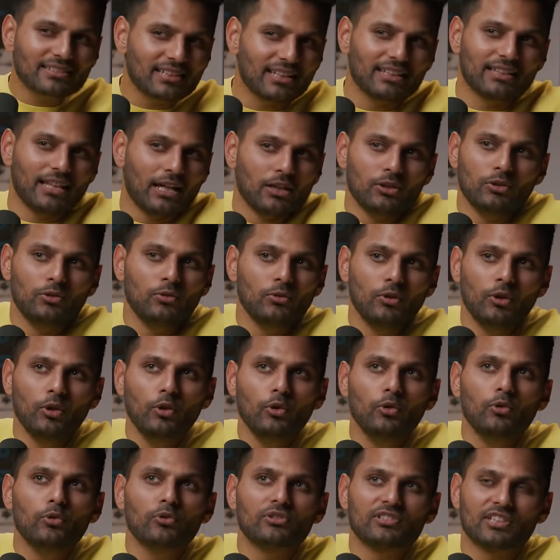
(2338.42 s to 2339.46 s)
That's a mindset that you
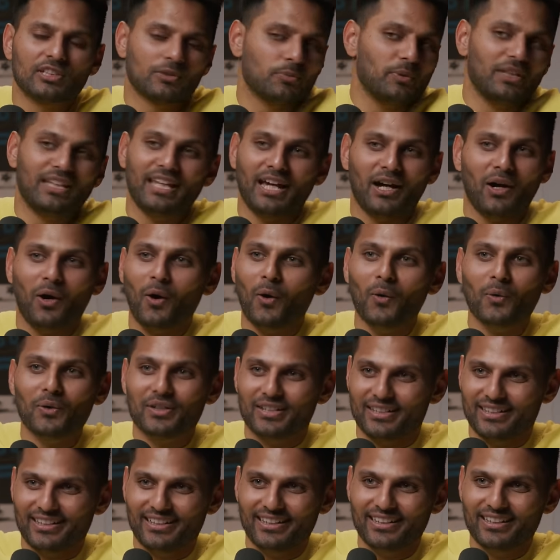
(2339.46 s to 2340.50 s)
lose as we get
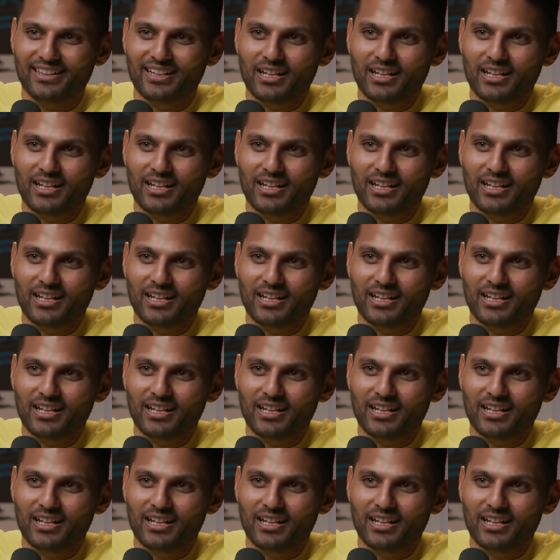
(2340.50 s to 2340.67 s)
older.